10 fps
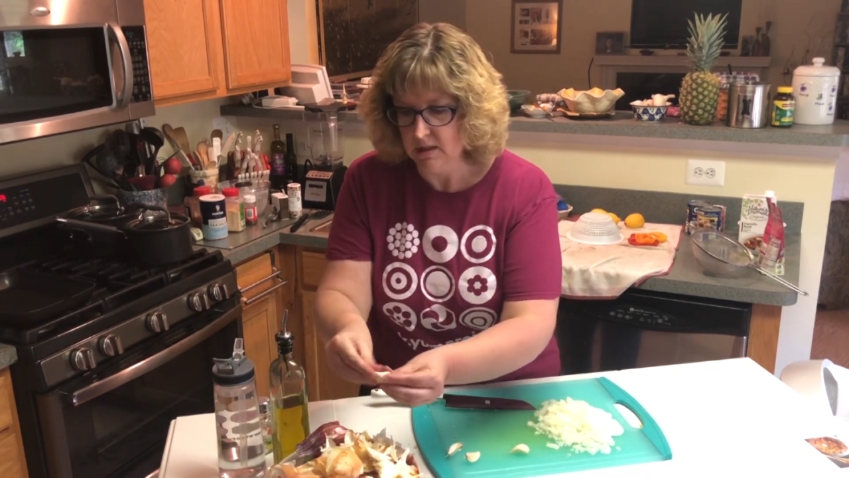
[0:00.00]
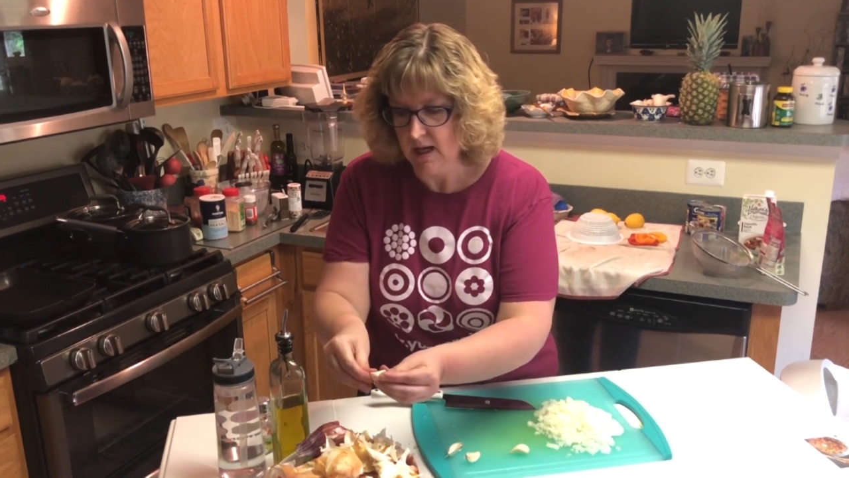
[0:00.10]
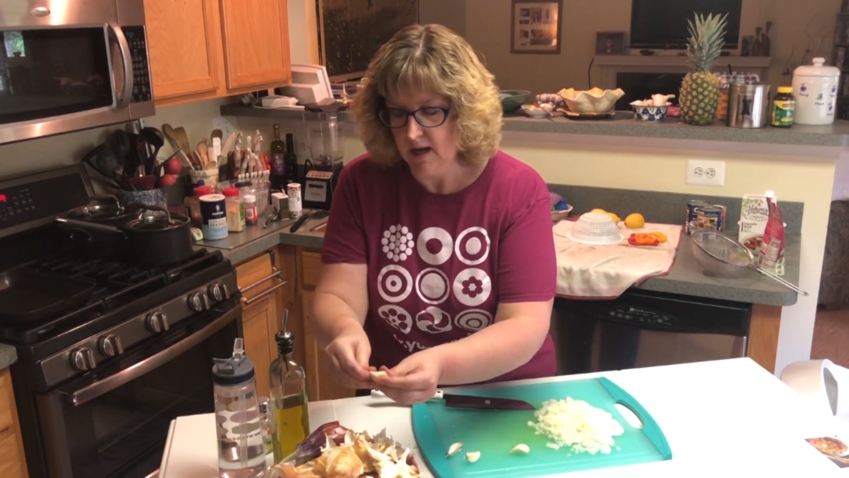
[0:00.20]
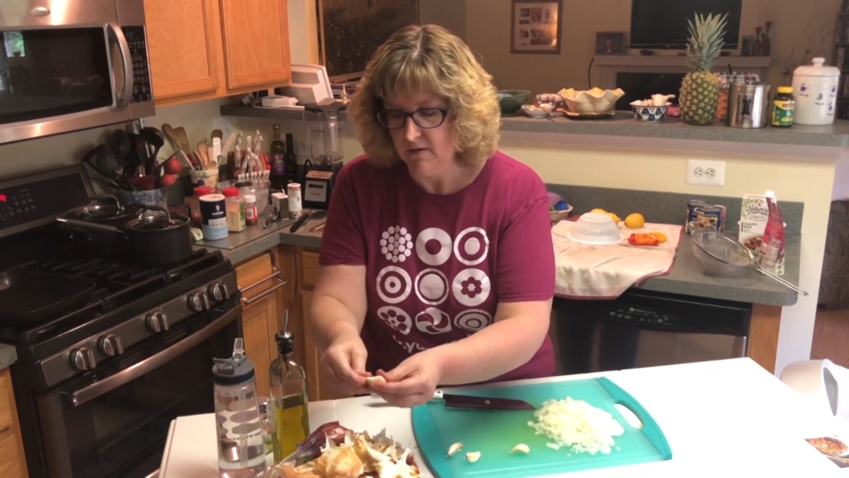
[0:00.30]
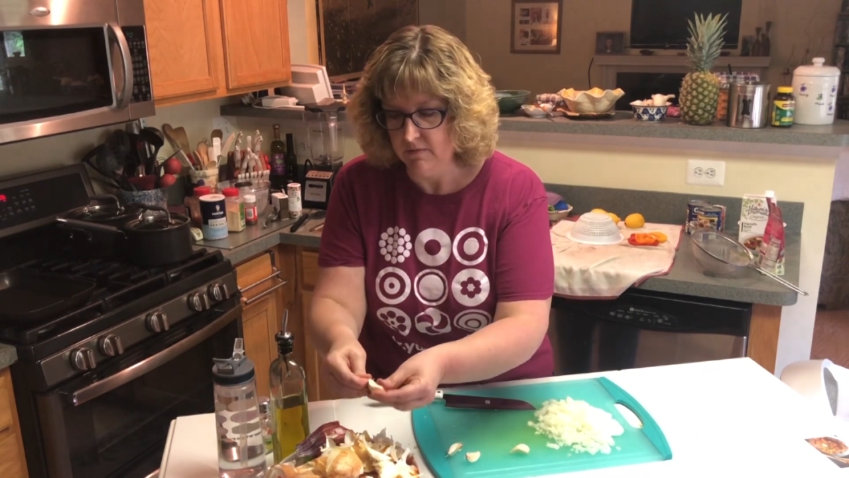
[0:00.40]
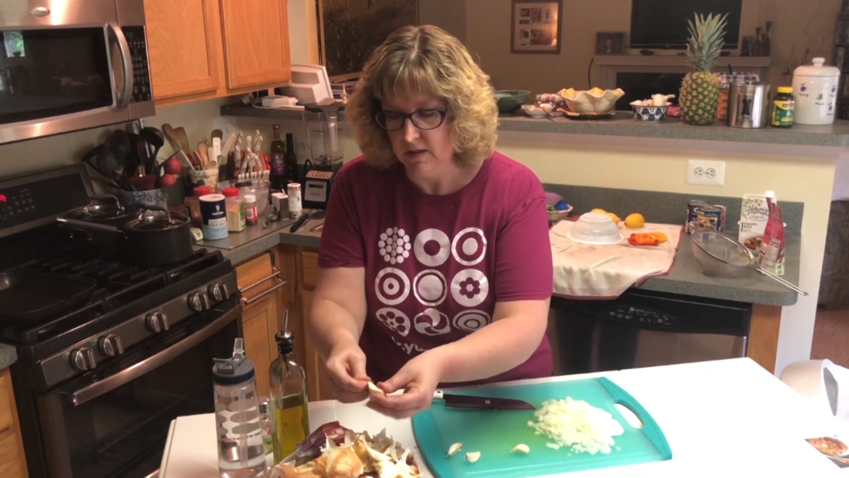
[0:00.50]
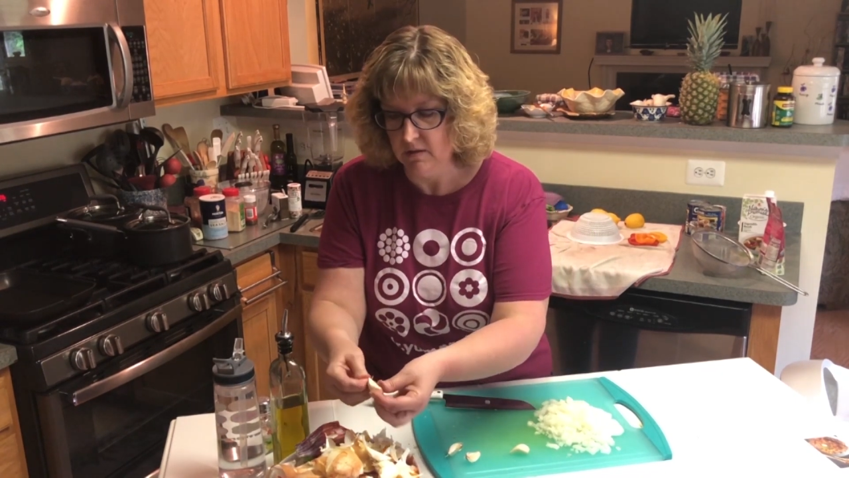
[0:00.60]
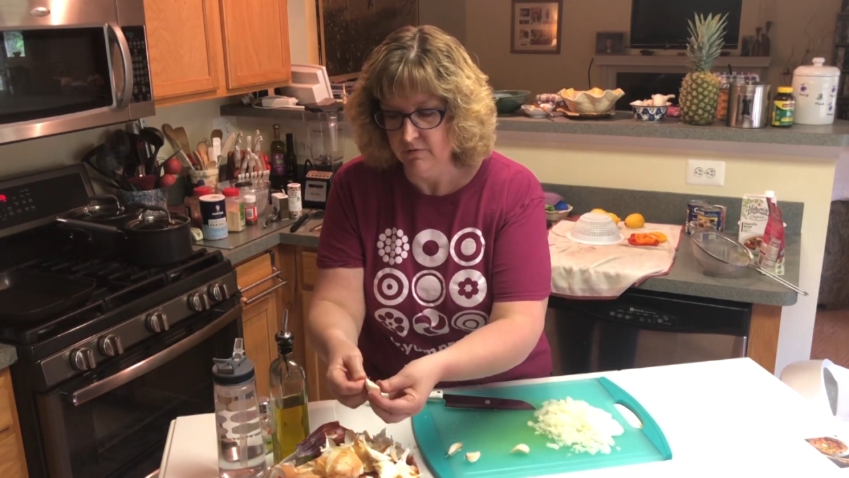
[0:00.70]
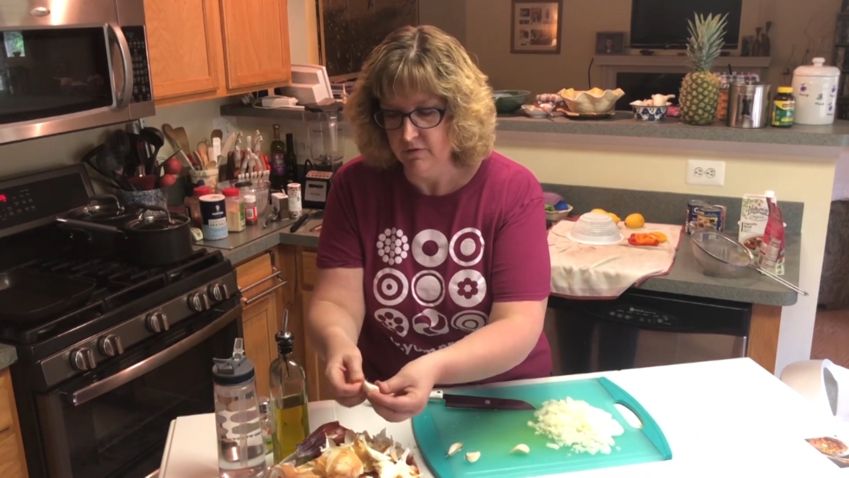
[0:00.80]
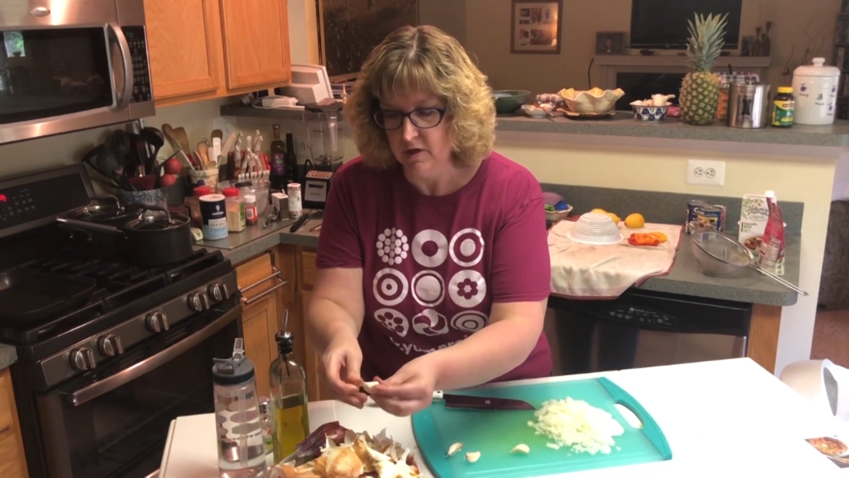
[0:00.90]
to have in
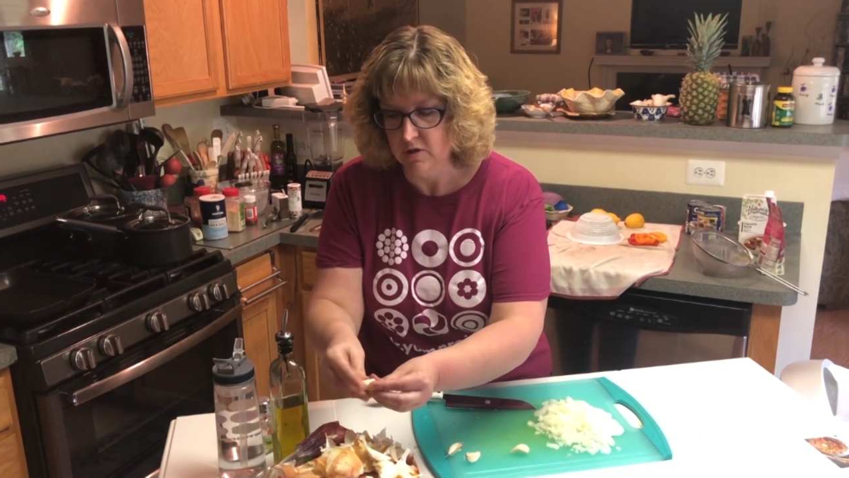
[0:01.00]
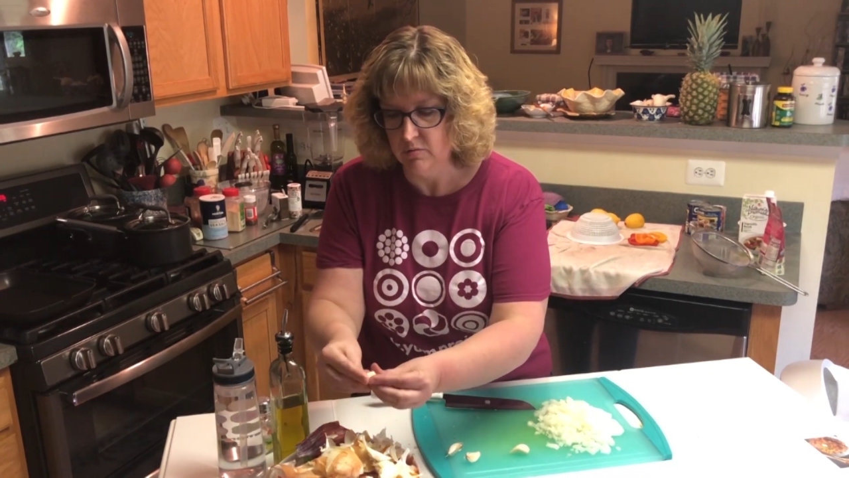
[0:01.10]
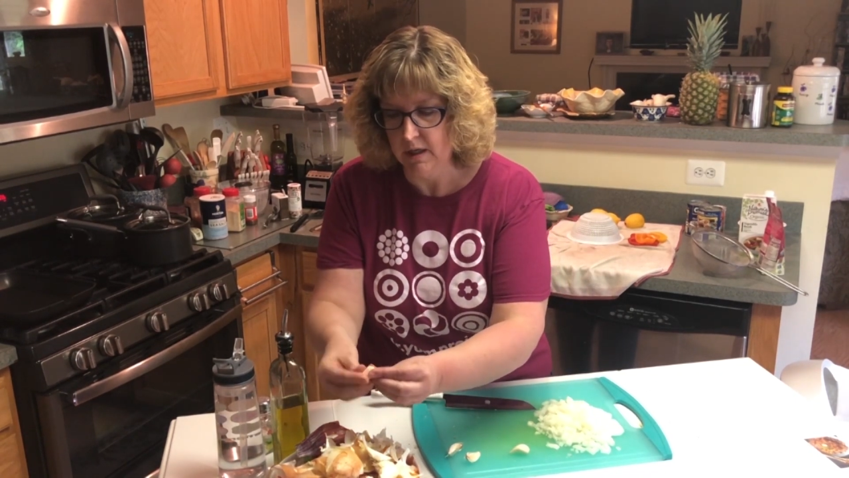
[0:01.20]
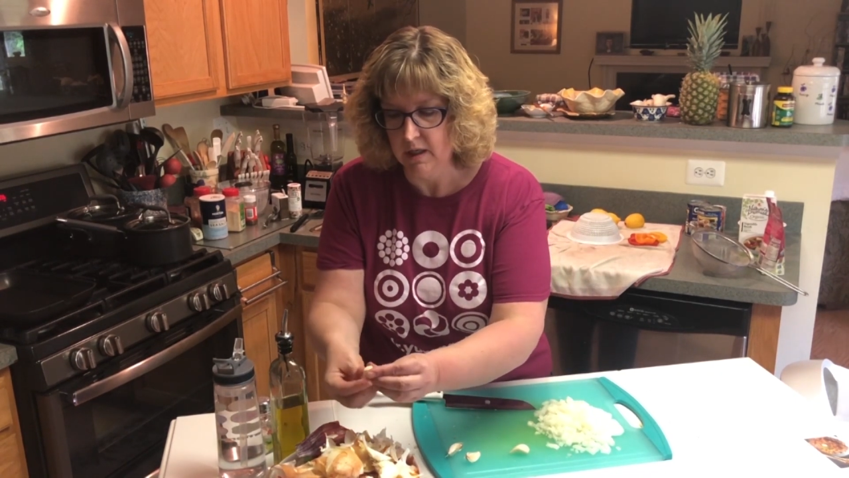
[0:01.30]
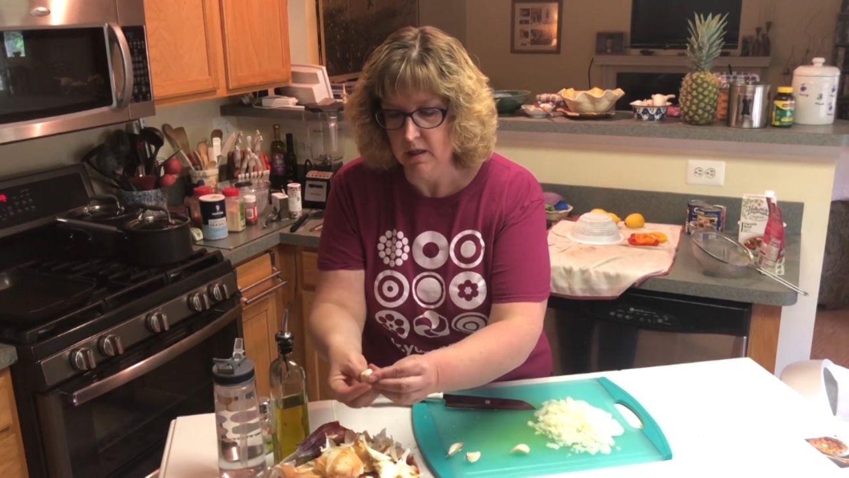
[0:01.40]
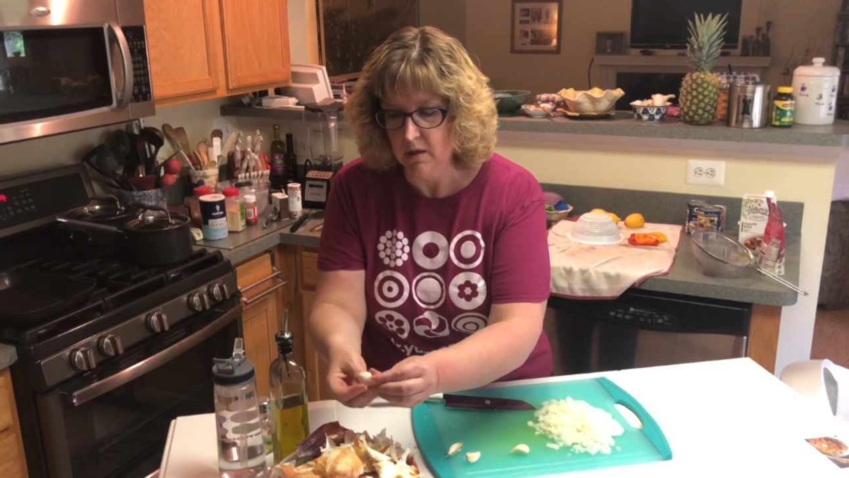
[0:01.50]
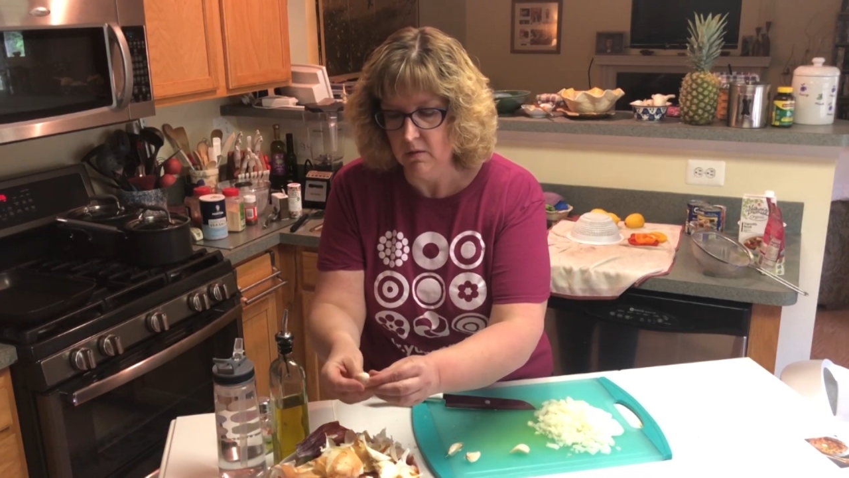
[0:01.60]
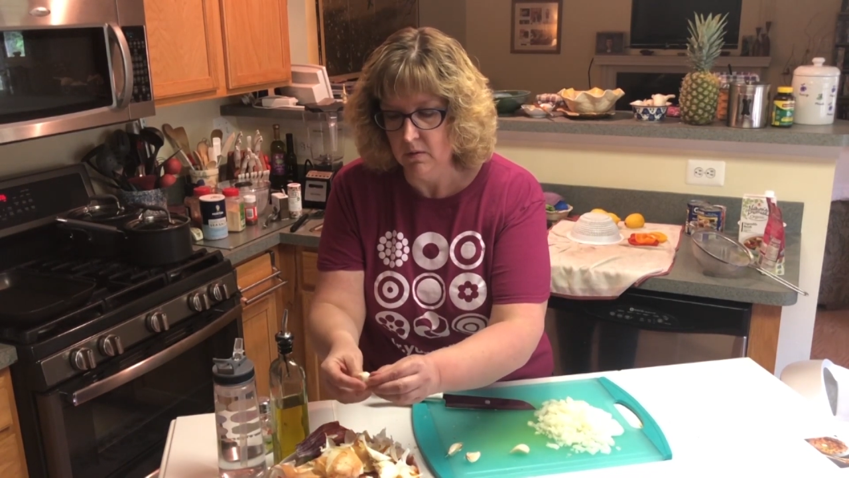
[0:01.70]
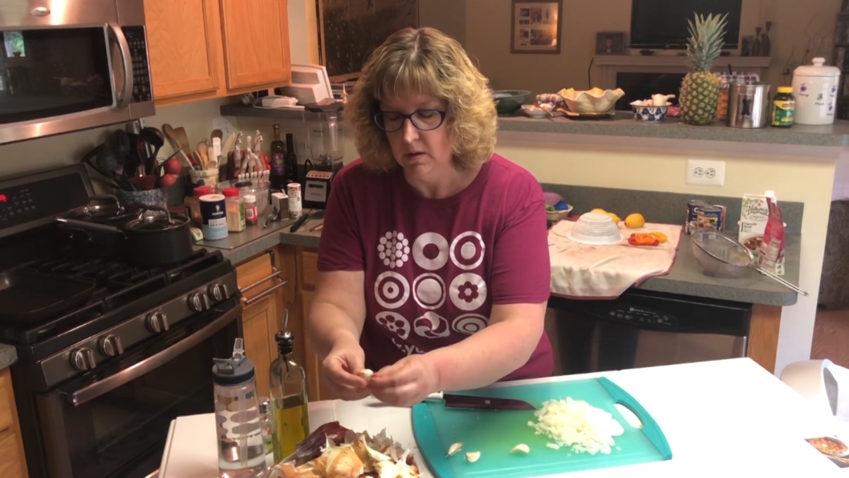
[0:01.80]
the fridge ready to go.